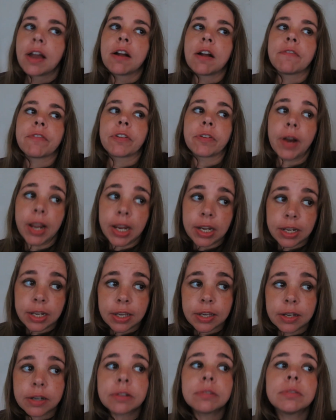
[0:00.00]
For right
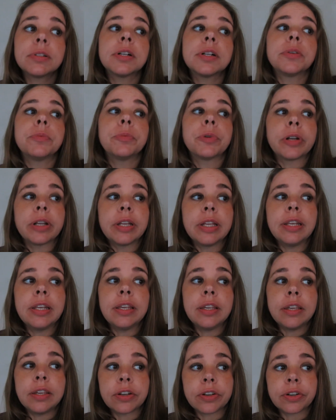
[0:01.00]
now, we're in
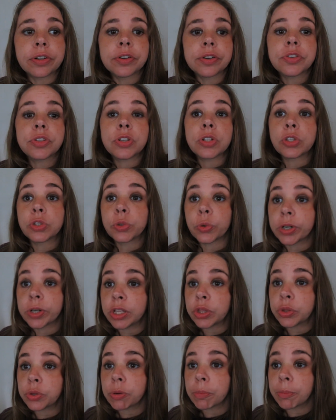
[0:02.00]
here just
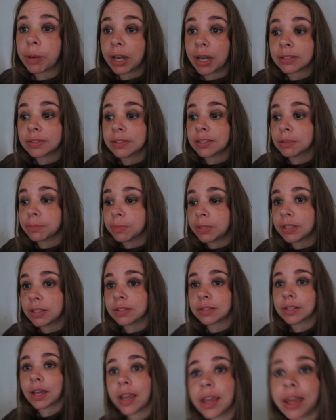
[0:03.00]
sorting through boxes
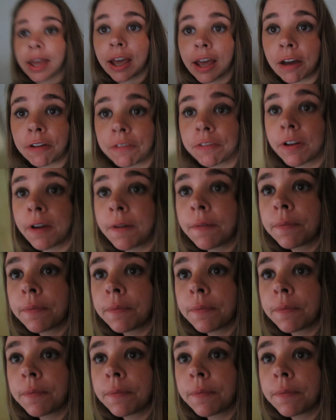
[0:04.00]
because I have